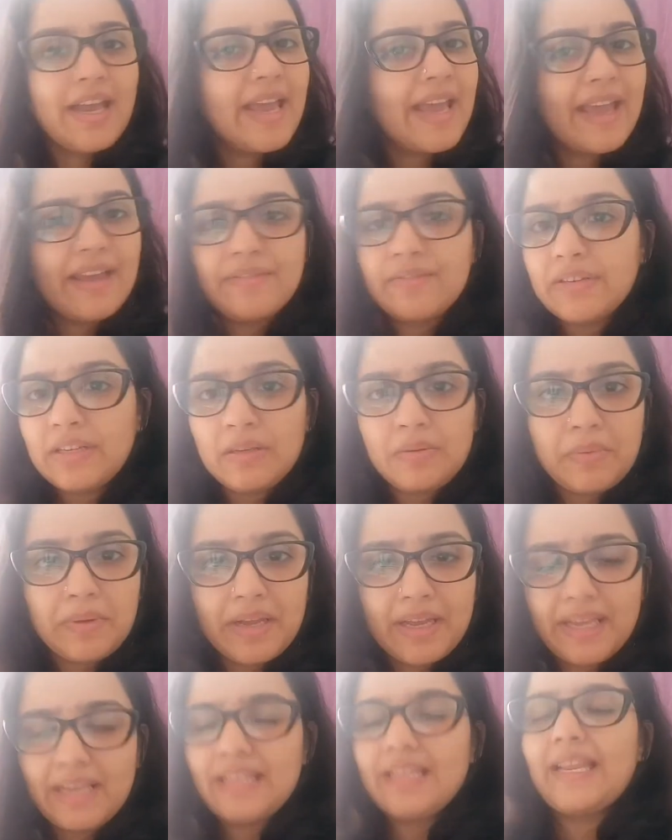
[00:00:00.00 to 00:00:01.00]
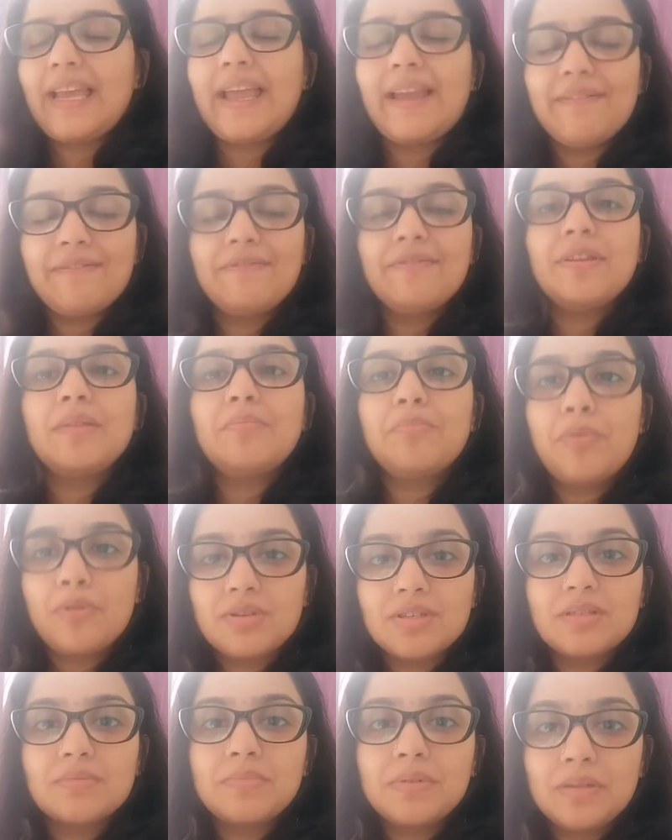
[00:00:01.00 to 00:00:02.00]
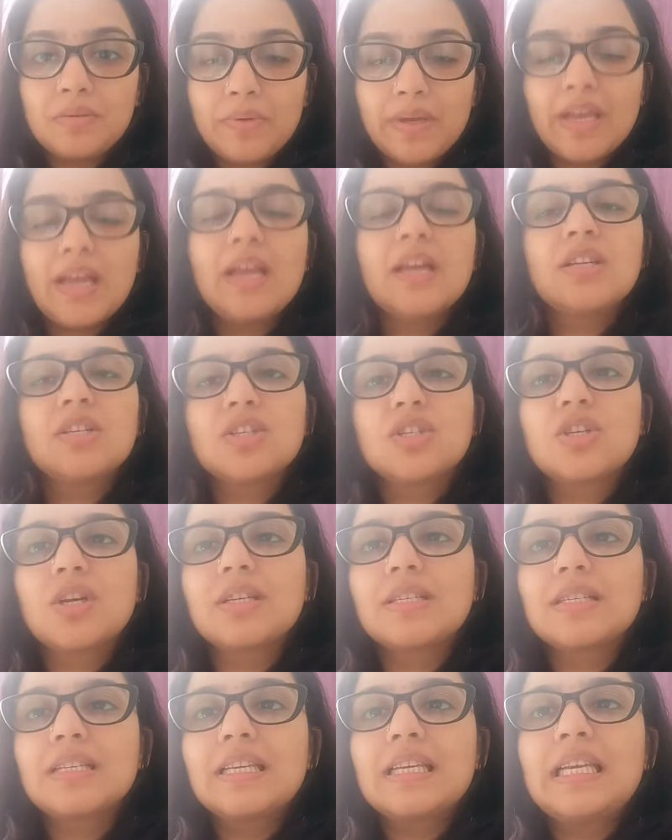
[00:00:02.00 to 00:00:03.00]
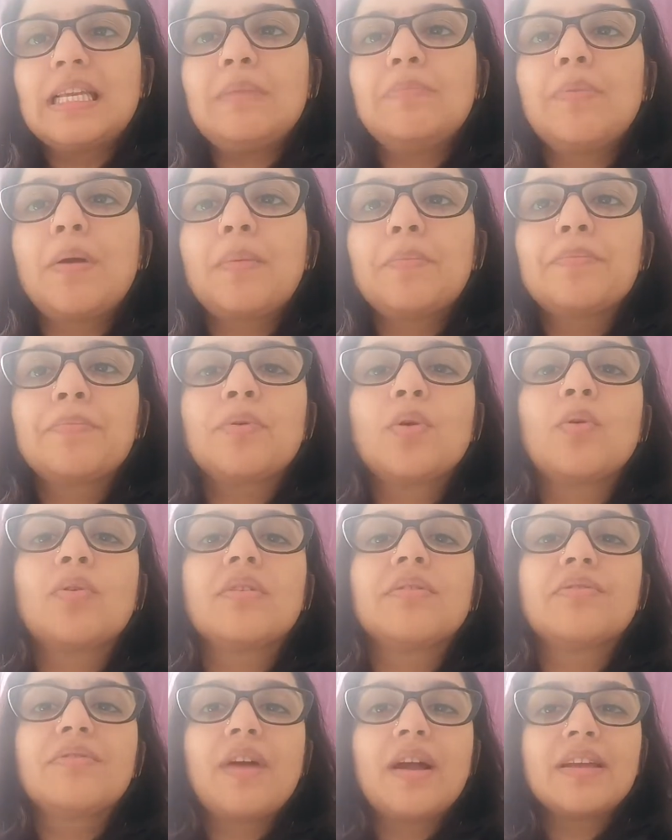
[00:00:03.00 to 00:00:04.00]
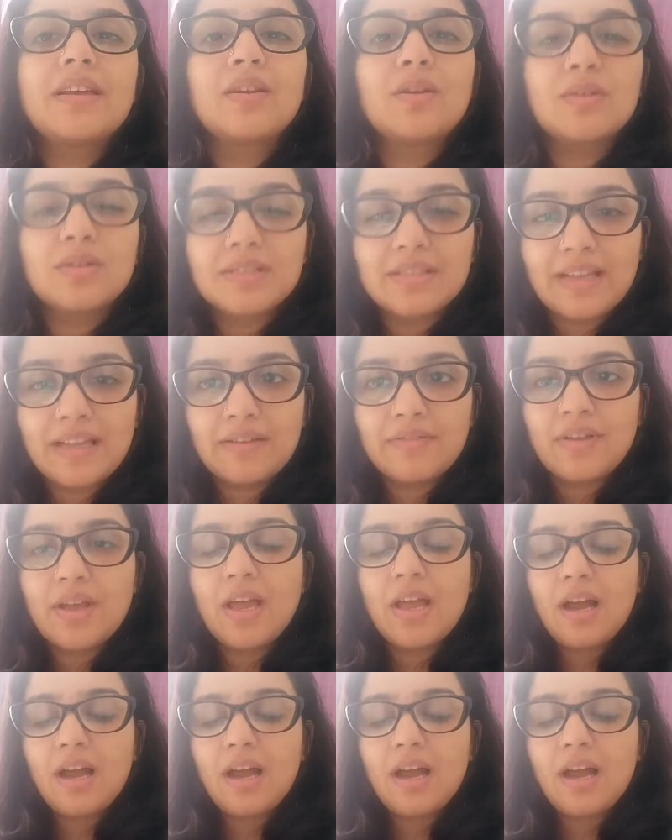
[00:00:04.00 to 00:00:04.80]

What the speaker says: Every way, in every possible way, just keep purifying yourself.